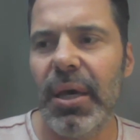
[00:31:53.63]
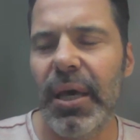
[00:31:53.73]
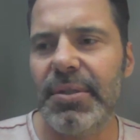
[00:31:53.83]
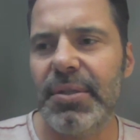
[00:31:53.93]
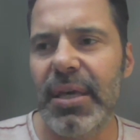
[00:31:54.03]

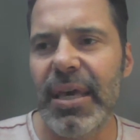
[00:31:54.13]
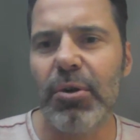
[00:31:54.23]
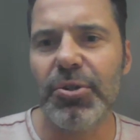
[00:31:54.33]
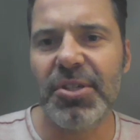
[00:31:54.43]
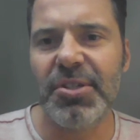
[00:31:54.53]
It's
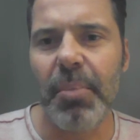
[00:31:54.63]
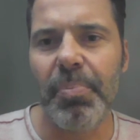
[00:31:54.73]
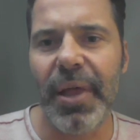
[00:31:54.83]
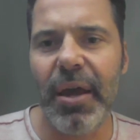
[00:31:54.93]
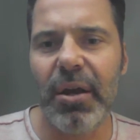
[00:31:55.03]
ecosystem
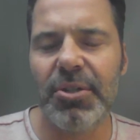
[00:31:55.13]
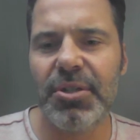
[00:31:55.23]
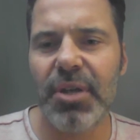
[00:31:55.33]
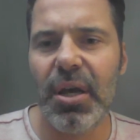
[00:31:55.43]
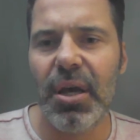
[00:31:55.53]

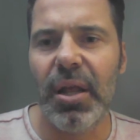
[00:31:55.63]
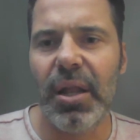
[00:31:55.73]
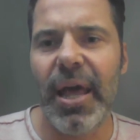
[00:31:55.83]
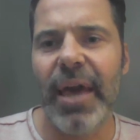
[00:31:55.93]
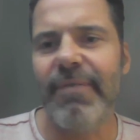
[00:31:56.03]
players
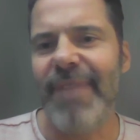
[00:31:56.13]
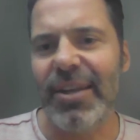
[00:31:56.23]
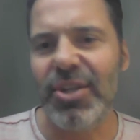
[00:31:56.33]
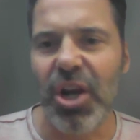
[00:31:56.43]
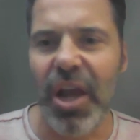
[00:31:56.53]
like
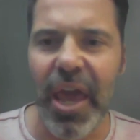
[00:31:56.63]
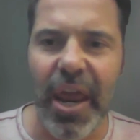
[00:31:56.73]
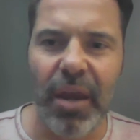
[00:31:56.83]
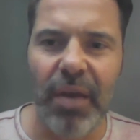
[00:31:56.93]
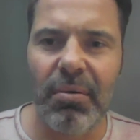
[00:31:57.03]
Venture
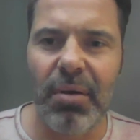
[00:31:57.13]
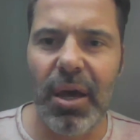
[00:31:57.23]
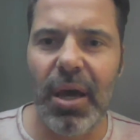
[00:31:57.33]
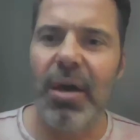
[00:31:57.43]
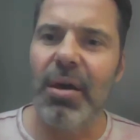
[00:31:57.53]
Lane,
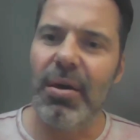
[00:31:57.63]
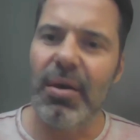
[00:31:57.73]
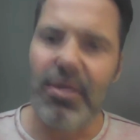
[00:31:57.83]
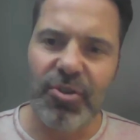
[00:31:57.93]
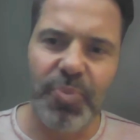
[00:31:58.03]

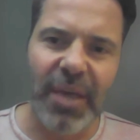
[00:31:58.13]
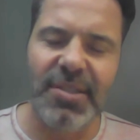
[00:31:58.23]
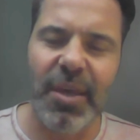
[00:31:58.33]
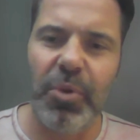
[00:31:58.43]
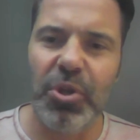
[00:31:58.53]
the
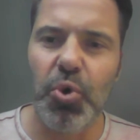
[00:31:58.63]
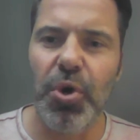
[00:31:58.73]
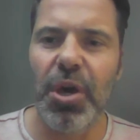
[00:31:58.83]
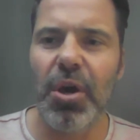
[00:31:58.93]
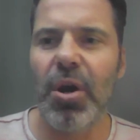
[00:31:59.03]
space that we do
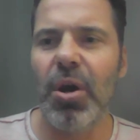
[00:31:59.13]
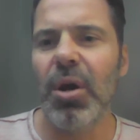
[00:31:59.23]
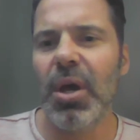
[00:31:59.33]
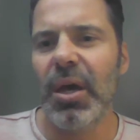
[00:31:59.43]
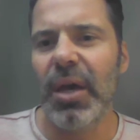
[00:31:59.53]
here.
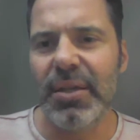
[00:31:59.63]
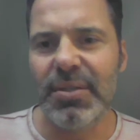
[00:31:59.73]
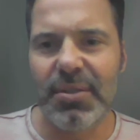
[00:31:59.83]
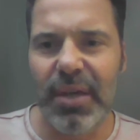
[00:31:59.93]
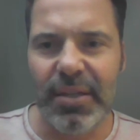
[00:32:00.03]

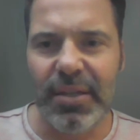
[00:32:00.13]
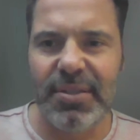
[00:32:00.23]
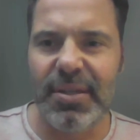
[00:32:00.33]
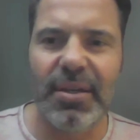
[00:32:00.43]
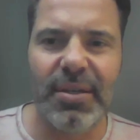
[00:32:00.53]
It's
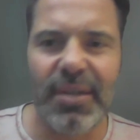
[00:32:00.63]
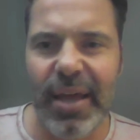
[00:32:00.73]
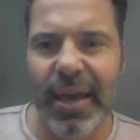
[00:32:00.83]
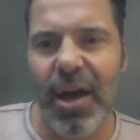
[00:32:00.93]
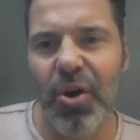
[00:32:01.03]

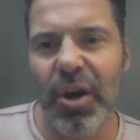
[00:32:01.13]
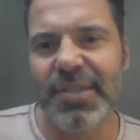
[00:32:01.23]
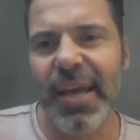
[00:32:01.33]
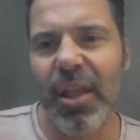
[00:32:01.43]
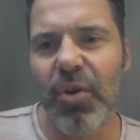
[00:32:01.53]
like our
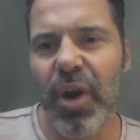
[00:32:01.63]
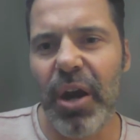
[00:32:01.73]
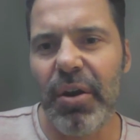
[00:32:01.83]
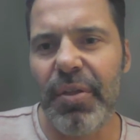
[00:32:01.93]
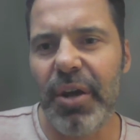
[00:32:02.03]

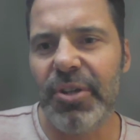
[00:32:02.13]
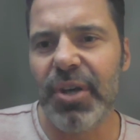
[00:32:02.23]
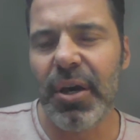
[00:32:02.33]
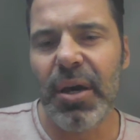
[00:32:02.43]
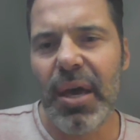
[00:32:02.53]
accelerator. There's
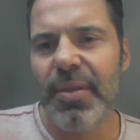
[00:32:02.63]
a